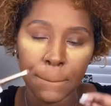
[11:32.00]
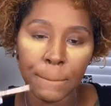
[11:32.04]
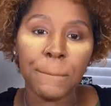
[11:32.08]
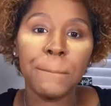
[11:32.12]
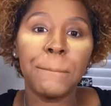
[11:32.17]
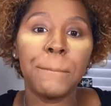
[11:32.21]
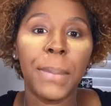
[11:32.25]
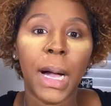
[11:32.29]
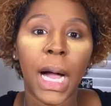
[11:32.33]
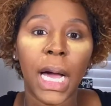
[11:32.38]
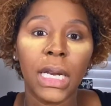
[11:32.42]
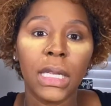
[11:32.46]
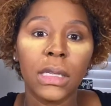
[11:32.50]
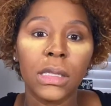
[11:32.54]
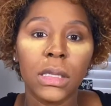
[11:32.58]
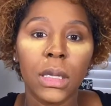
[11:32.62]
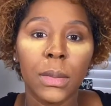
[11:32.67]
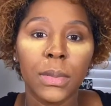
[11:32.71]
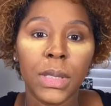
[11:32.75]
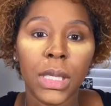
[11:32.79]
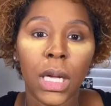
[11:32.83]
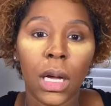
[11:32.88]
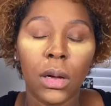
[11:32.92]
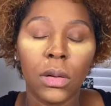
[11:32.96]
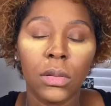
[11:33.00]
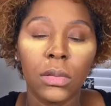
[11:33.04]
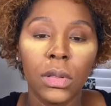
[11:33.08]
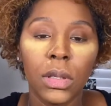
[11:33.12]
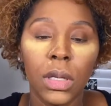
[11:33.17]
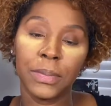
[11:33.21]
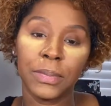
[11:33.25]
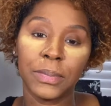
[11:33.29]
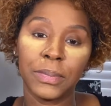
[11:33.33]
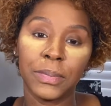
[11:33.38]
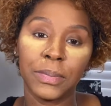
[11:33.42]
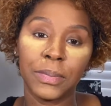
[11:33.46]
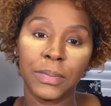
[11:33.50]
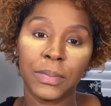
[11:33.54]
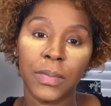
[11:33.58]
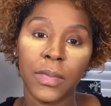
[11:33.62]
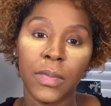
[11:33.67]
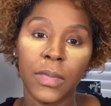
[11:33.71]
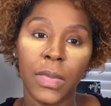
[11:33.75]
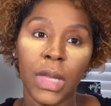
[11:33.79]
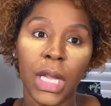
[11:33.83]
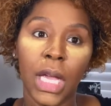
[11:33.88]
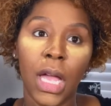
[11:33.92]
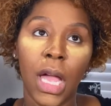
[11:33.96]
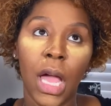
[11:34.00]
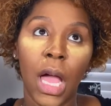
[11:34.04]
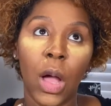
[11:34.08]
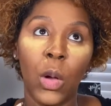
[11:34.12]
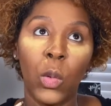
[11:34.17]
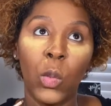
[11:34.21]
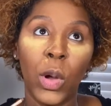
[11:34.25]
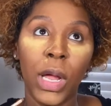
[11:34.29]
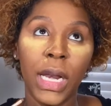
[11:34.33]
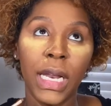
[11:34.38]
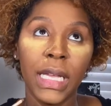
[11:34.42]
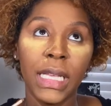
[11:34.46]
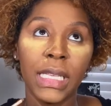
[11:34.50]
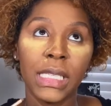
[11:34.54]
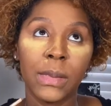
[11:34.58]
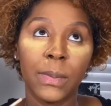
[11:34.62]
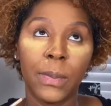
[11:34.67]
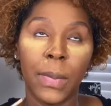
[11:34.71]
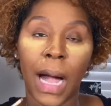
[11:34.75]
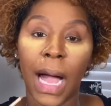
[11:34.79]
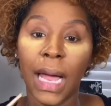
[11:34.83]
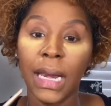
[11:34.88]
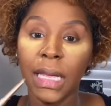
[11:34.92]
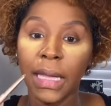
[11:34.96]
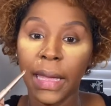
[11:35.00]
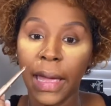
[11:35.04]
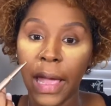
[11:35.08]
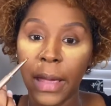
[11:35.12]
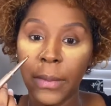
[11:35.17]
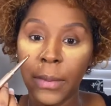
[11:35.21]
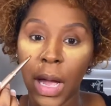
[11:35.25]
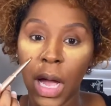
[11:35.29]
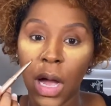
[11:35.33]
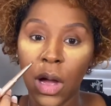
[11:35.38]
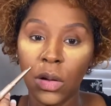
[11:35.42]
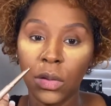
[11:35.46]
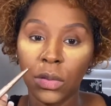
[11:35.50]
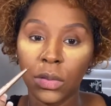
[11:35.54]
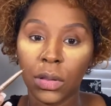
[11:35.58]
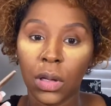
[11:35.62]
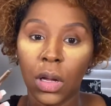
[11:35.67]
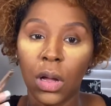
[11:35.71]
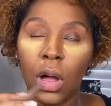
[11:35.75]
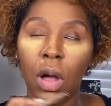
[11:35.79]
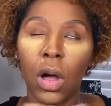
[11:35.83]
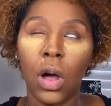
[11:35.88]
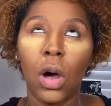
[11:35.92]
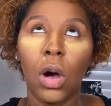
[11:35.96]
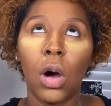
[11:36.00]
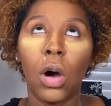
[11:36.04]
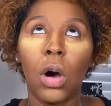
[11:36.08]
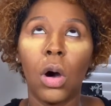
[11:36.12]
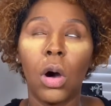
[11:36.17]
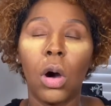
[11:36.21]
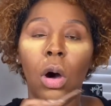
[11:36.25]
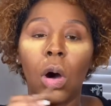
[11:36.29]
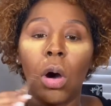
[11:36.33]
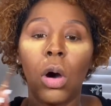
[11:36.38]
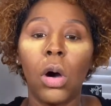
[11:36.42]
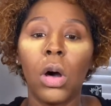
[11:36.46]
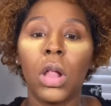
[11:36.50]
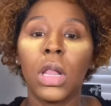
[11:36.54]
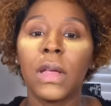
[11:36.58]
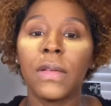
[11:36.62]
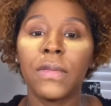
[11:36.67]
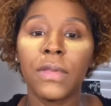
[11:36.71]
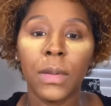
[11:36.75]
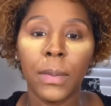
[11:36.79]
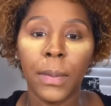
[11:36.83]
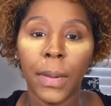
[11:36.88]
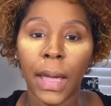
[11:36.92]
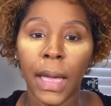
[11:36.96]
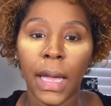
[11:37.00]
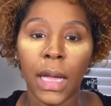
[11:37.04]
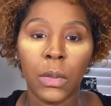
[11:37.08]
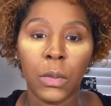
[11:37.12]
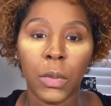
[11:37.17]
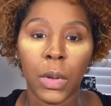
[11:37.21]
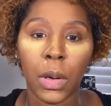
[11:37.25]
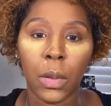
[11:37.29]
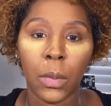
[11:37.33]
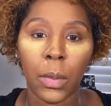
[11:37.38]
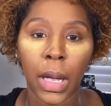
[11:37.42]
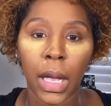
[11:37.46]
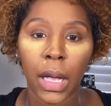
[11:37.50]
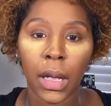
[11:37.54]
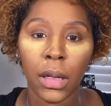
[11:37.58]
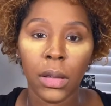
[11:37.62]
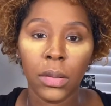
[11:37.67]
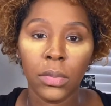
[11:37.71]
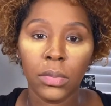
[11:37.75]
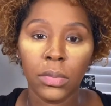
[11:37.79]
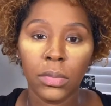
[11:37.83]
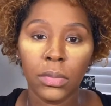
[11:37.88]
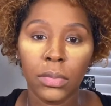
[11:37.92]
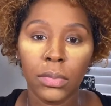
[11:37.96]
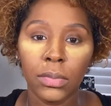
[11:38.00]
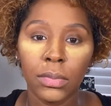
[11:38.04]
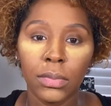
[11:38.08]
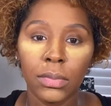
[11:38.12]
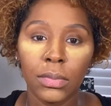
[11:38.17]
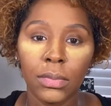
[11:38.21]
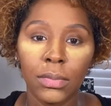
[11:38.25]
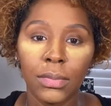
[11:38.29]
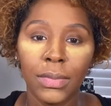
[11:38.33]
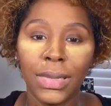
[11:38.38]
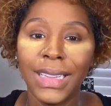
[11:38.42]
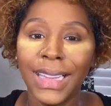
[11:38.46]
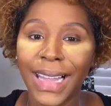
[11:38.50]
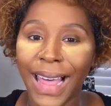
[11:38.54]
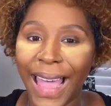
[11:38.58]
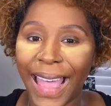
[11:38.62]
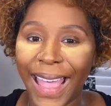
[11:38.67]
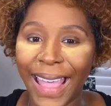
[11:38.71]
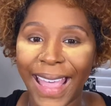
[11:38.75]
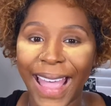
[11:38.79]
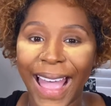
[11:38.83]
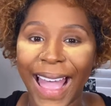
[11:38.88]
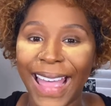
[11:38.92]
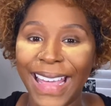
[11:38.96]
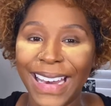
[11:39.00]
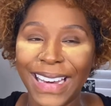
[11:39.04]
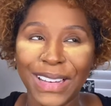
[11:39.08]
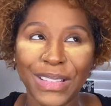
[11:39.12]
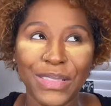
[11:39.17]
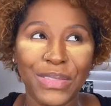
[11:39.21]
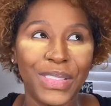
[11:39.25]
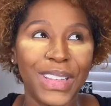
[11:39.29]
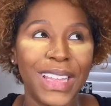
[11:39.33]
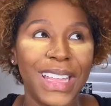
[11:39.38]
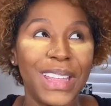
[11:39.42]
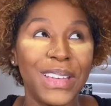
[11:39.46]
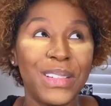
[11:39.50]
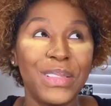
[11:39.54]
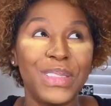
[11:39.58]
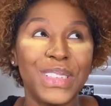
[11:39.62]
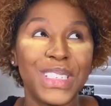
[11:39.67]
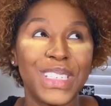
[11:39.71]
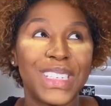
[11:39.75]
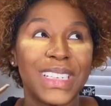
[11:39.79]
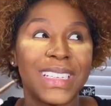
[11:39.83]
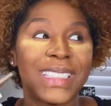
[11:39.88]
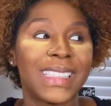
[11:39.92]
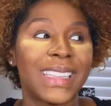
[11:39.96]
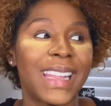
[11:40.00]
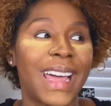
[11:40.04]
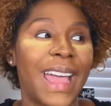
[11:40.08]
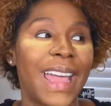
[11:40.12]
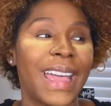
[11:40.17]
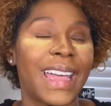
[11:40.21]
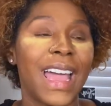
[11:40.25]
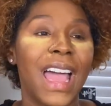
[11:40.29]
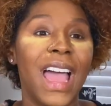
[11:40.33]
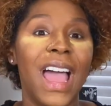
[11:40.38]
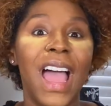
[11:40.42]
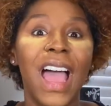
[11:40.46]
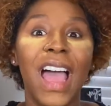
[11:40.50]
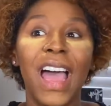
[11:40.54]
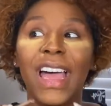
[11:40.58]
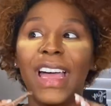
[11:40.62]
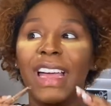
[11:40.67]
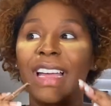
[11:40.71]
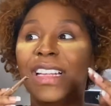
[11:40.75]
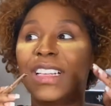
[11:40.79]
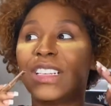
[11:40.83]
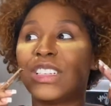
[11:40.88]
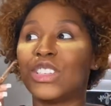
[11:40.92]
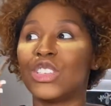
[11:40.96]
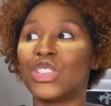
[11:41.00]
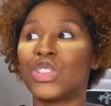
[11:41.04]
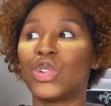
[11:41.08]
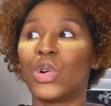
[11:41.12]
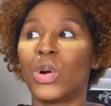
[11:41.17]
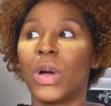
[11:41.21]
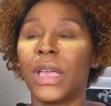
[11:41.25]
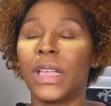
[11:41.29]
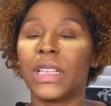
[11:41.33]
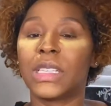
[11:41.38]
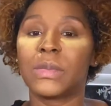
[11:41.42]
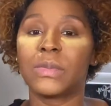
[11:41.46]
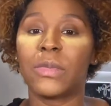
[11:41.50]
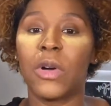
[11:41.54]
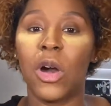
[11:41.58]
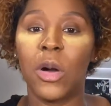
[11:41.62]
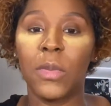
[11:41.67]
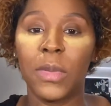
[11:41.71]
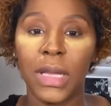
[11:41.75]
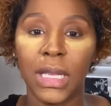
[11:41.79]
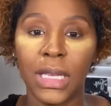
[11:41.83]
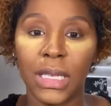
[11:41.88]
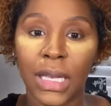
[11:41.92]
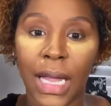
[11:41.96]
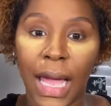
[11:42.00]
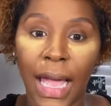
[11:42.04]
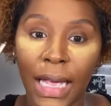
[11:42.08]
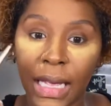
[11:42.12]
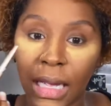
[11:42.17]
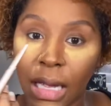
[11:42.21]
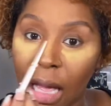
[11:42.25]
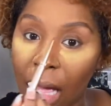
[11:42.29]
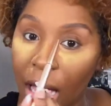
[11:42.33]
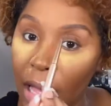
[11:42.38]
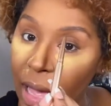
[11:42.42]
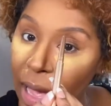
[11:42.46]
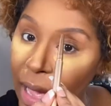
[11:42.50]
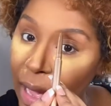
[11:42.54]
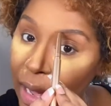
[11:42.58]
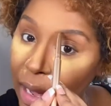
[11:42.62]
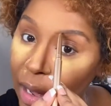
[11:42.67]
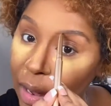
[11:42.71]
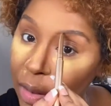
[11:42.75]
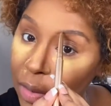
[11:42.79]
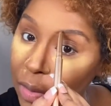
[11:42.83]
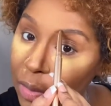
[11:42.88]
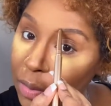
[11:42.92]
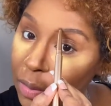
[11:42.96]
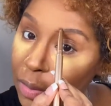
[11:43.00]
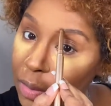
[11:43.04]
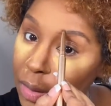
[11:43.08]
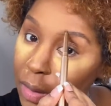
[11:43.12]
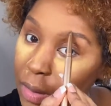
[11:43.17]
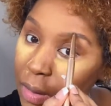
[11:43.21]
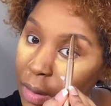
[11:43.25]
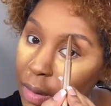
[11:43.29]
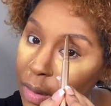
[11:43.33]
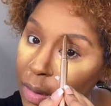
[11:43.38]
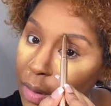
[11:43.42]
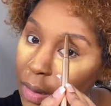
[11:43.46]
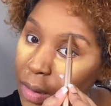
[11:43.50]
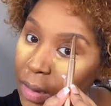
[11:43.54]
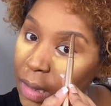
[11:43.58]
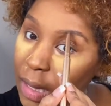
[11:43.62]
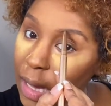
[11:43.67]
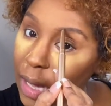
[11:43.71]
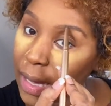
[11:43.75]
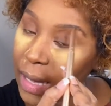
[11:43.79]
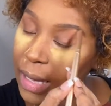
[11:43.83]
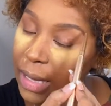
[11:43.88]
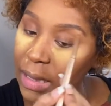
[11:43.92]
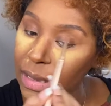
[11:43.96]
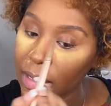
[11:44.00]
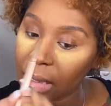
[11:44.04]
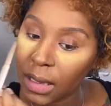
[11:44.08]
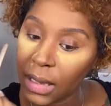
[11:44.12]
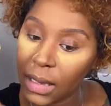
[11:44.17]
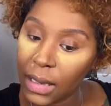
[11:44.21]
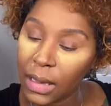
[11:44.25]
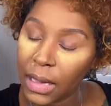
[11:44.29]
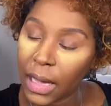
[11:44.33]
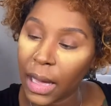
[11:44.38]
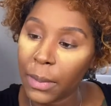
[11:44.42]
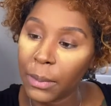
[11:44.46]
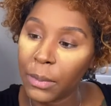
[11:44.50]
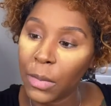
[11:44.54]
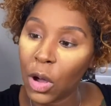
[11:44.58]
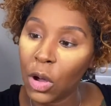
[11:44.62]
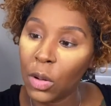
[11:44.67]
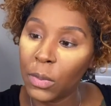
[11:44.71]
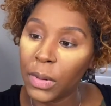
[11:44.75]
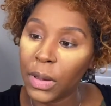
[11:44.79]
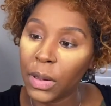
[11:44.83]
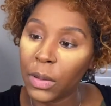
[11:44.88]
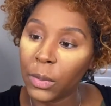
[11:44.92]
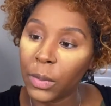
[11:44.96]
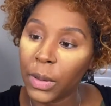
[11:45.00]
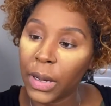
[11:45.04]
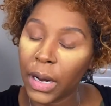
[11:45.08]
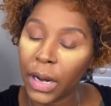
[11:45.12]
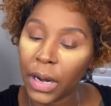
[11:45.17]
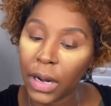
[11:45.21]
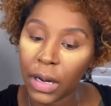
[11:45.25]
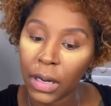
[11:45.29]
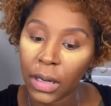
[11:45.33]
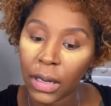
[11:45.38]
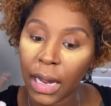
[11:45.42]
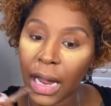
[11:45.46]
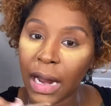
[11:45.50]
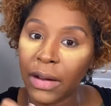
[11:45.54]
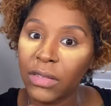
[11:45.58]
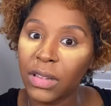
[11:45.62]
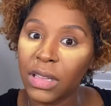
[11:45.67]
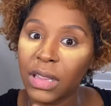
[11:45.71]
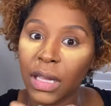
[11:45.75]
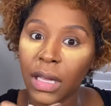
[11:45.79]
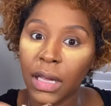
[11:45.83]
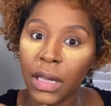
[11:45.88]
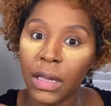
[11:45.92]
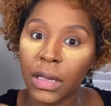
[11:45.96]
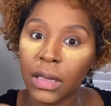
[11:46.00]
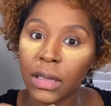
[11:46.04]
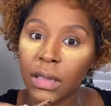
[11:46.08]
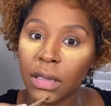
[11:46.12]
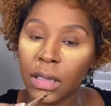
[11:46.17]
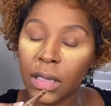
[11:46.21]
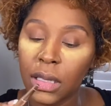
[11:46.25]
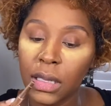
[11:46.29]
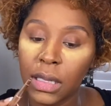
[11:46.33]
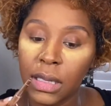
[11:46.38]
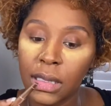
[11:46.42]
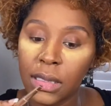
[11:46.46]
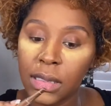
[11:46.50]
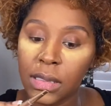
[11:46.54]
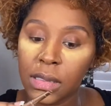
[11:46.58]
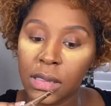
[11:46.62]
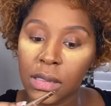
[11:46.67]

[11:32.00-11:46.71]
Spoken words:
Body slips out. When his body came out, all of the pain went away. Like, it was just like joyous moment. Like how, like that moment where everything is